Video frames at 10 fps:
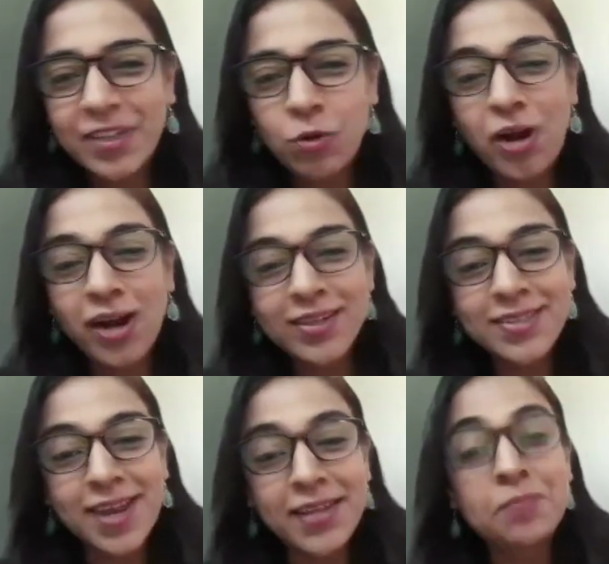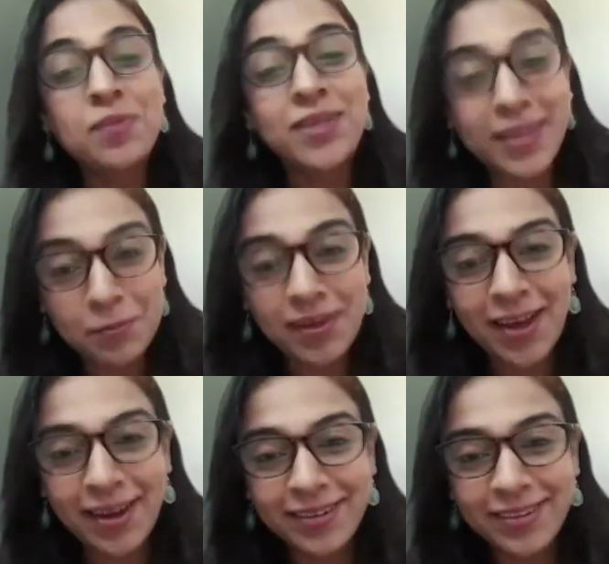They want to understand the meaning
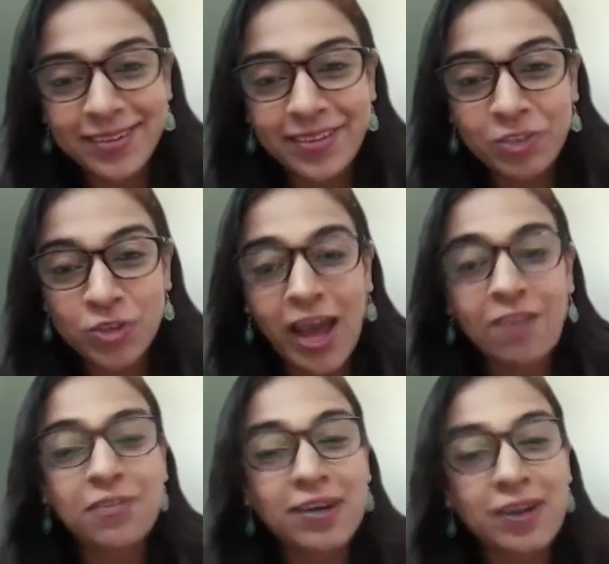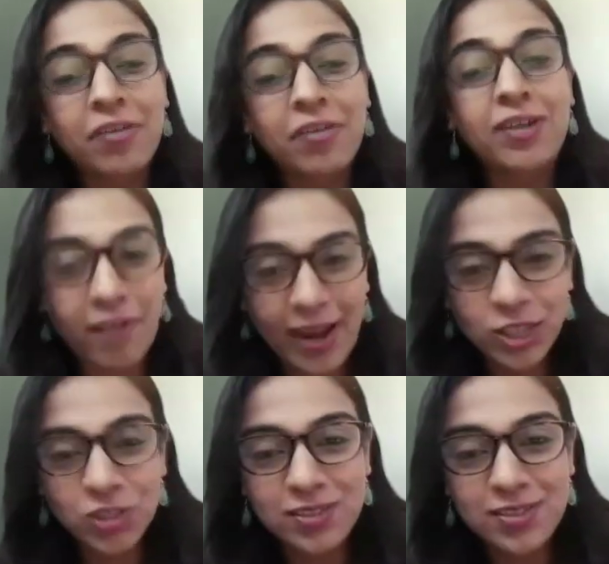behind it. They want to have clearer
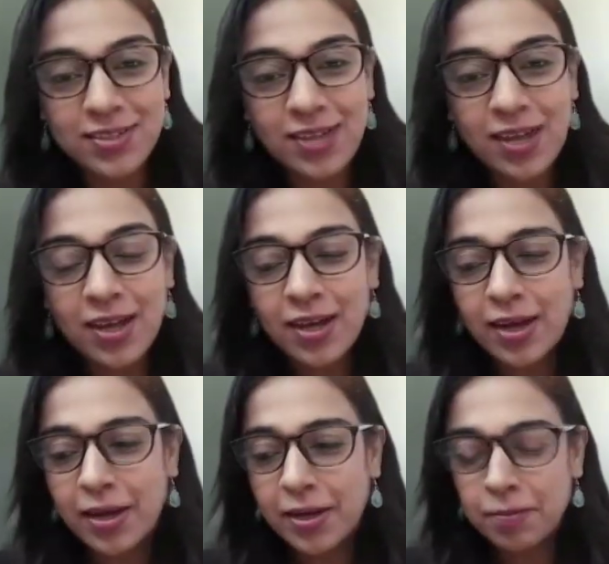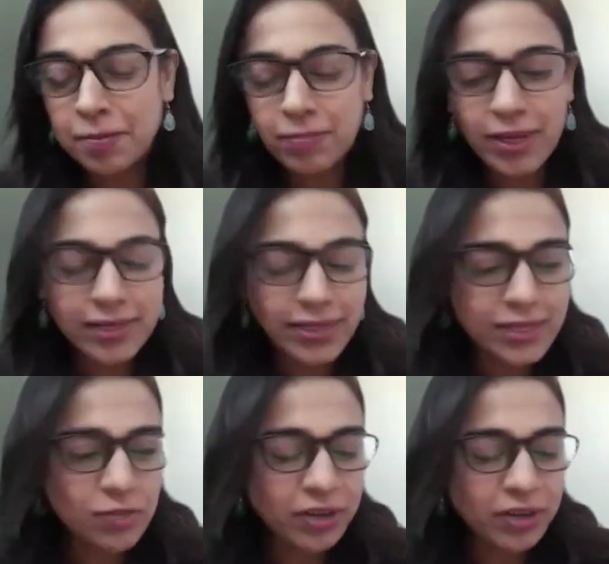directions. And I think
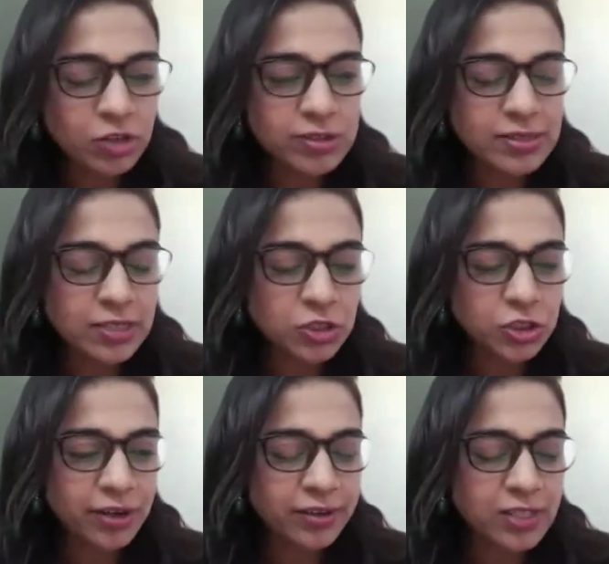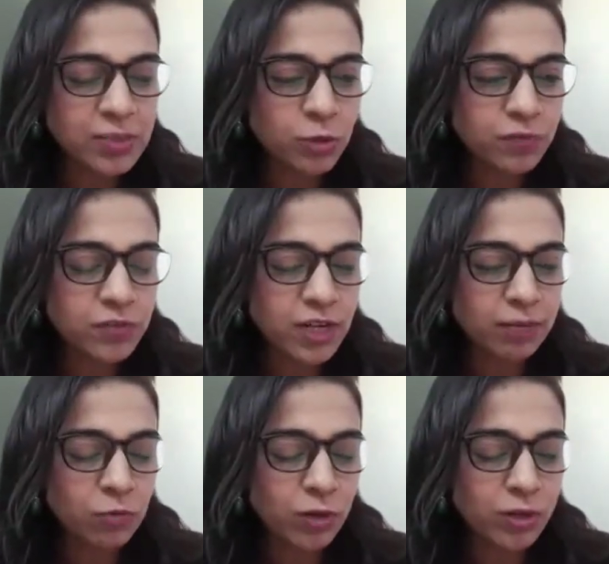it's very interesting to share at this point of
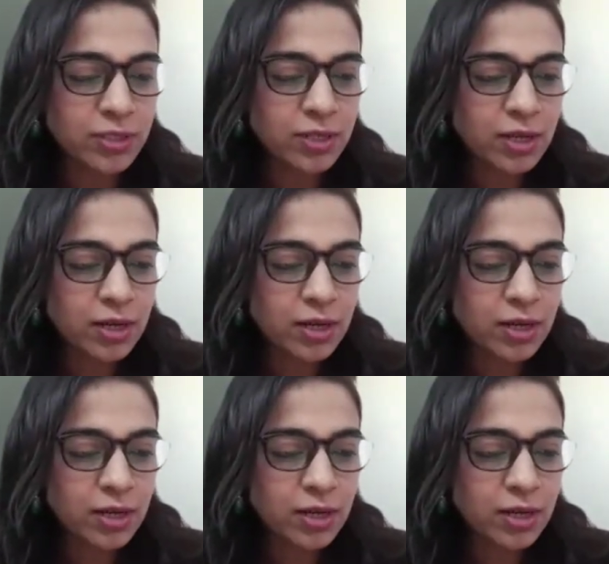time what